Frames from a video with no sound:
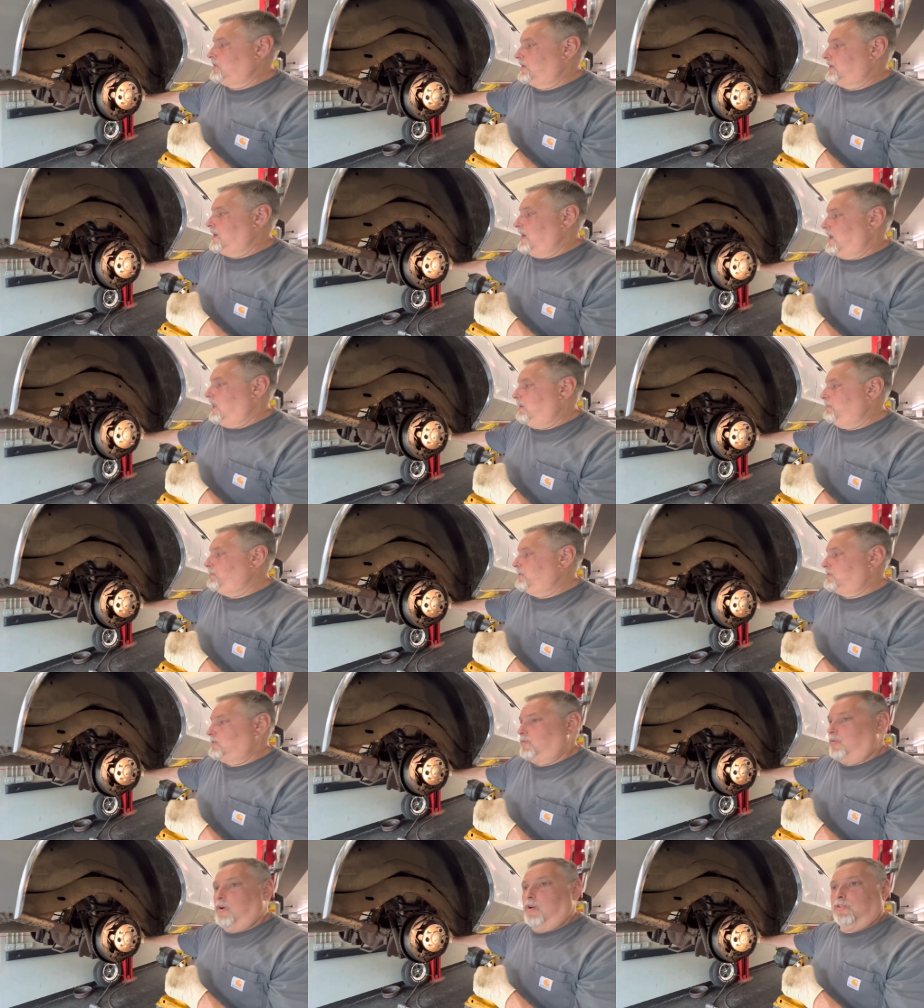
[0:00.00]
and
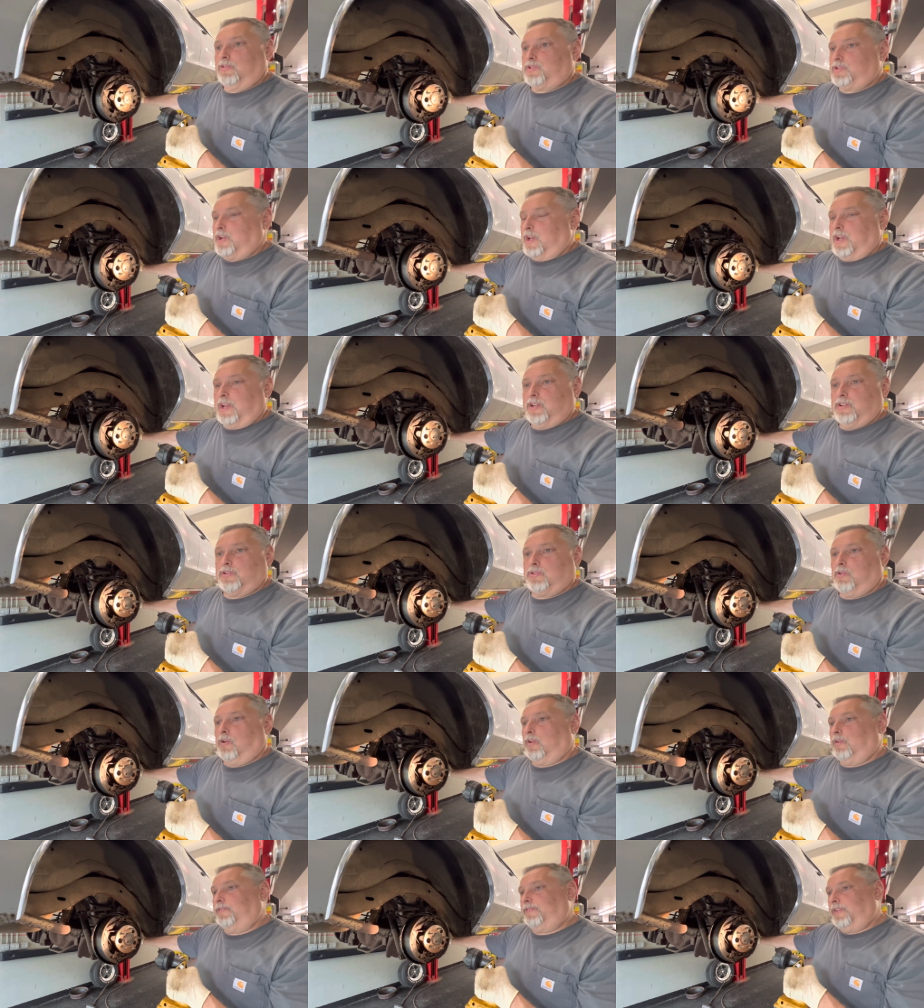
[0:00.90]
calipers are all changed.
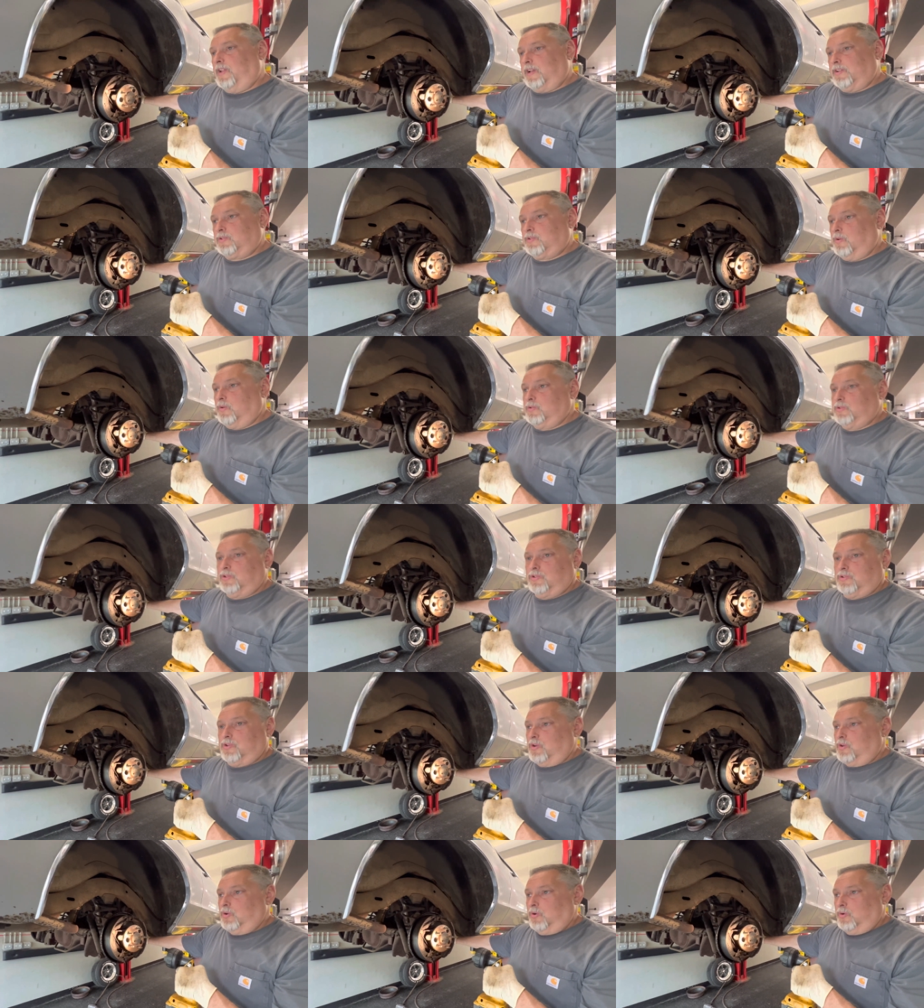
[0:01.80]
All the flex
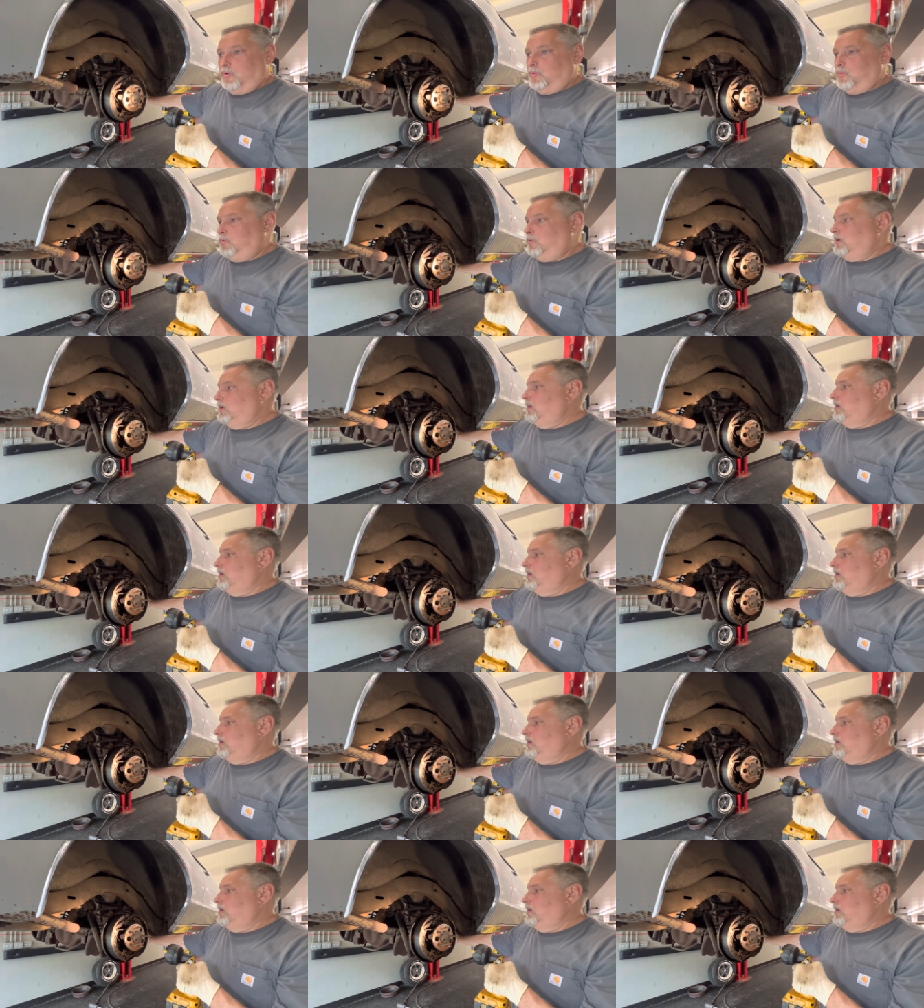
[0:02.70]
hoses are new.